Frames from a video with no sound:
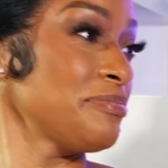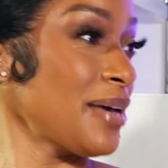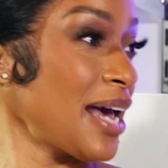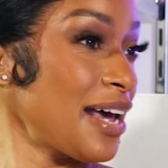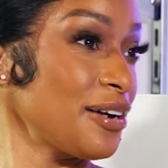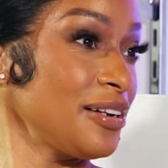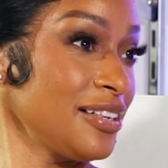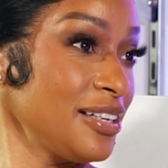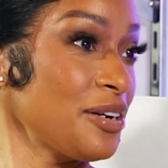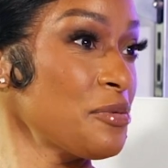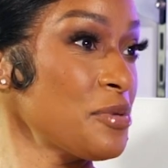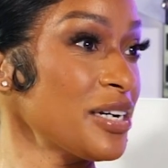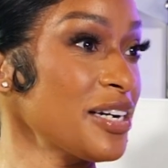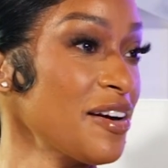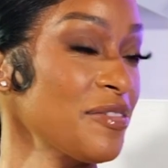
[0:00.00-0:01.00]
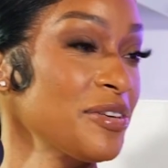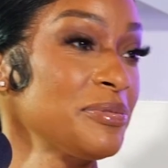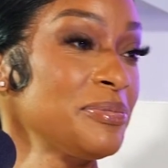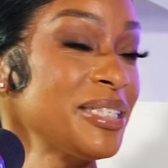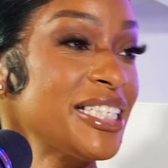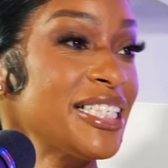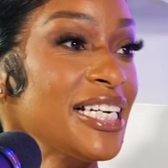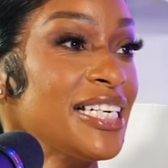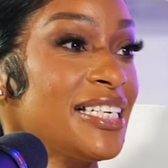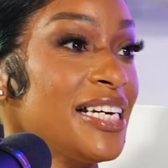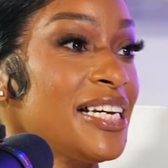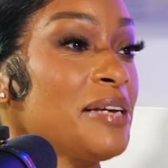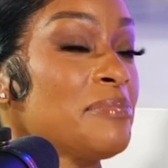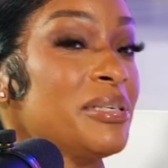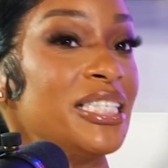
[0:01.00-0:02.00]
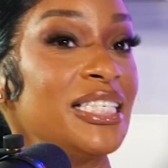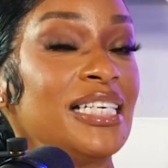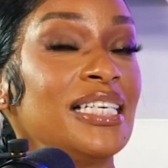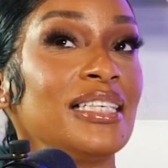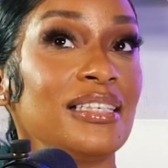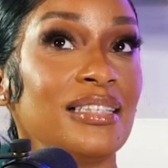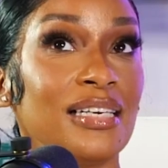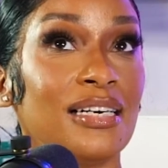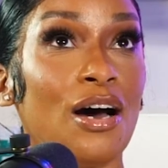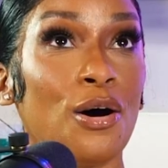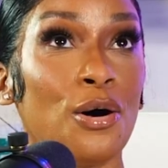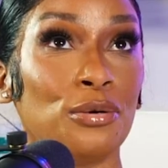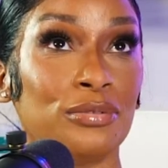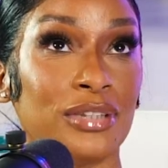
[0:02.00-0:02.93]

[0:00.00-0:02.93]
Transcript: battling or whatever. But she did it, but the whole